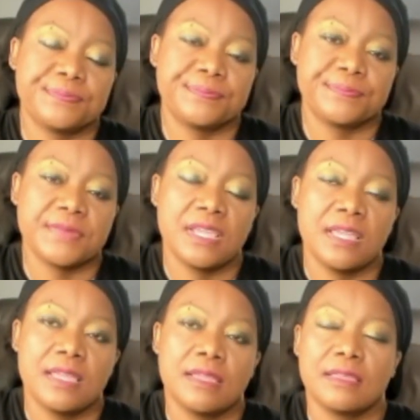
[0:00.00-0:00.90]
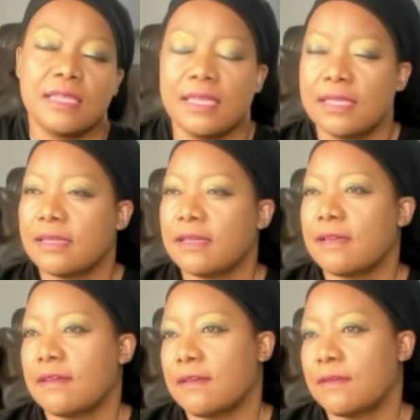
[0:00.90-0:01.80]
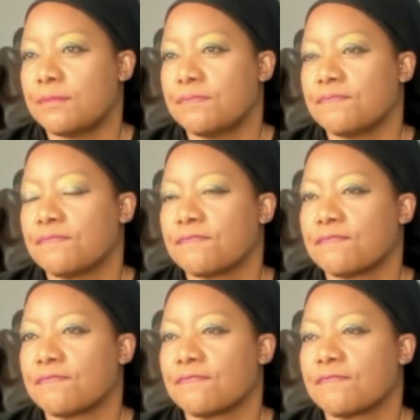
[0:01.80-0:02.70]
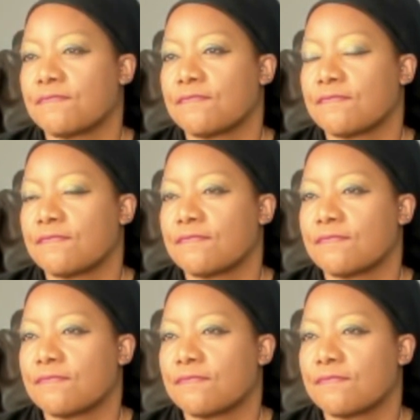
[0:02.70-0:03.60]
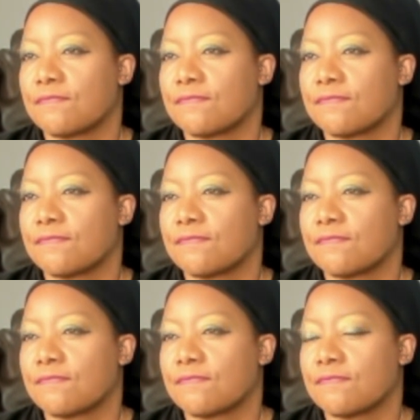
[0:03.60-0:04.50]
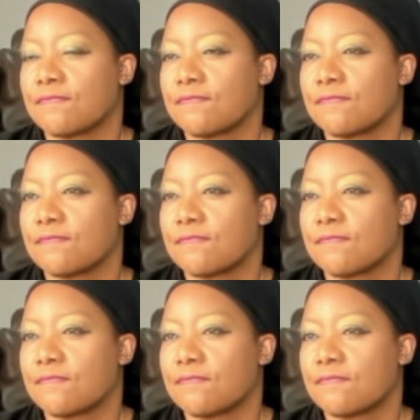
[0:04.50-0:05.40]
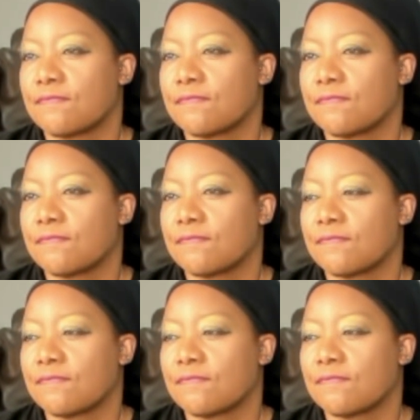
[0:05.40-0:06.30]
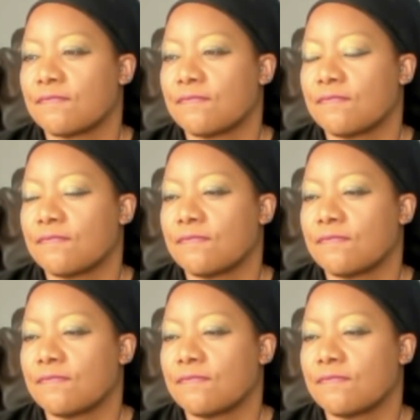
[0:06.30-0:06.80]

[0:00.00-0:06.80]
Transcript: [no speech]